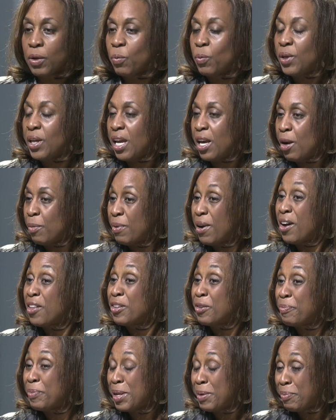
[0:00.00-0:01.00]
we help
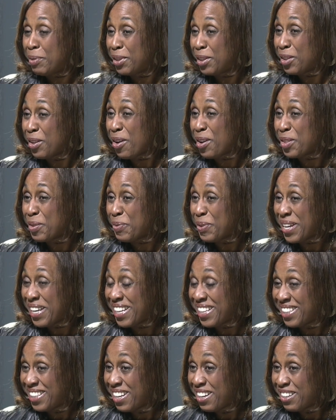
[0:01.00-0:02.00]
other people along the
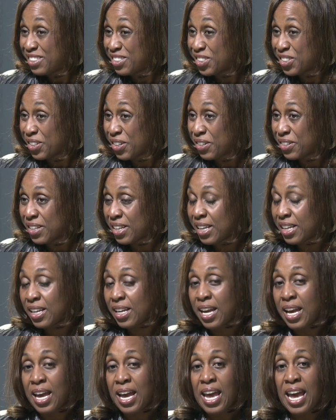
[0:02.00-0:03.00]
way in their journey,
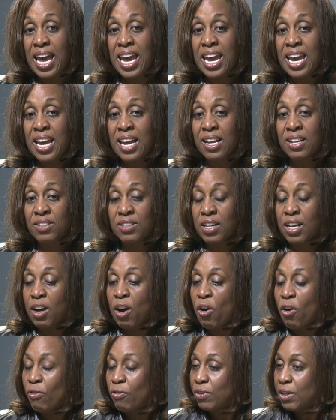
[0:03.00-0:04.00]
and uh,
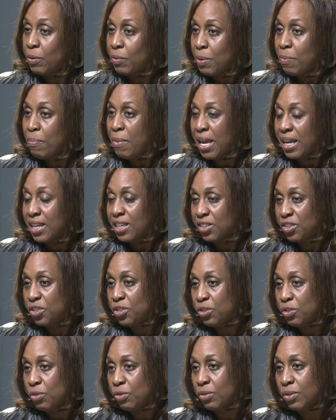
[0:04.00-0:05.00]
hopefully, we make it
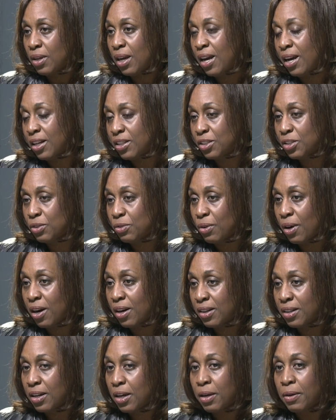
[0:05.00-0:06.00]
to, uh, to
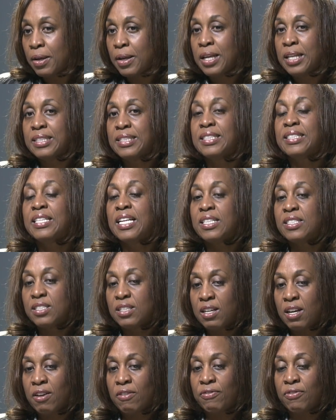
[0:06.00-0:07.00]
our uh, sense
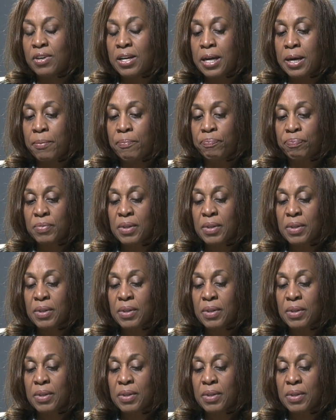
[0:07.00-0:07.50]
of um,